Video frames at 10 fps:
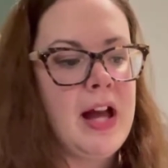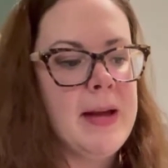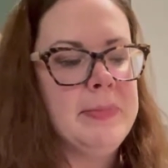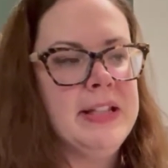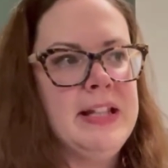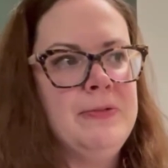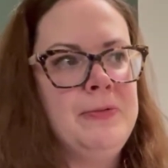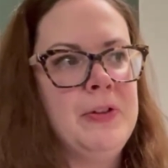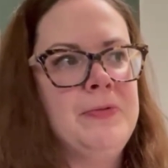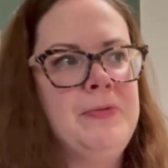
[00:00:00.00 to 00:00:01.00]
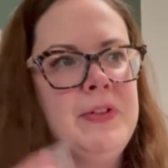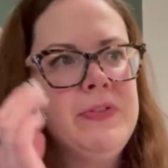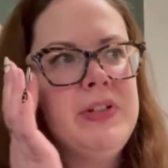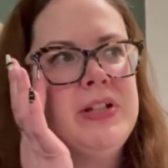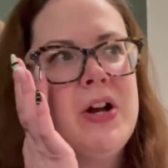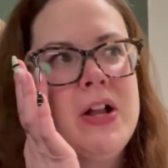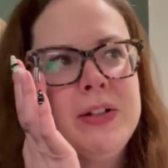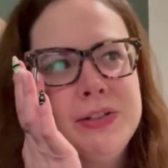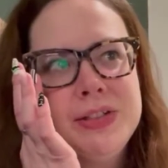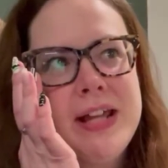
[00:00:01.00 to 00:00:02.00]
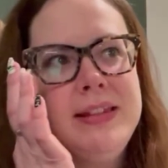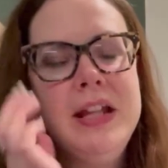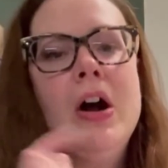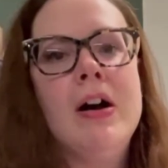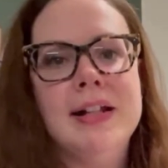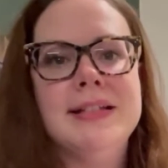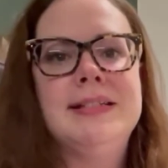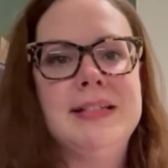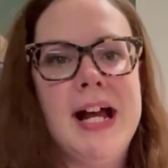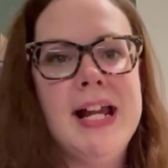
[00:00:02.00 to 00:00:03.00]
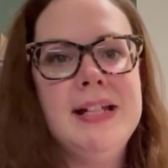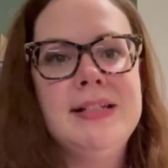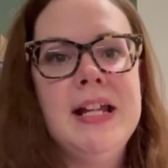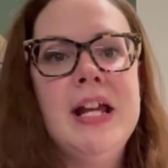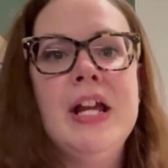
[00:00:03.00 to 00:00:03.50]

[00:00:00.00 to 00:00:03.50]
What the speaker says: I believe, for $50, I think, on his site.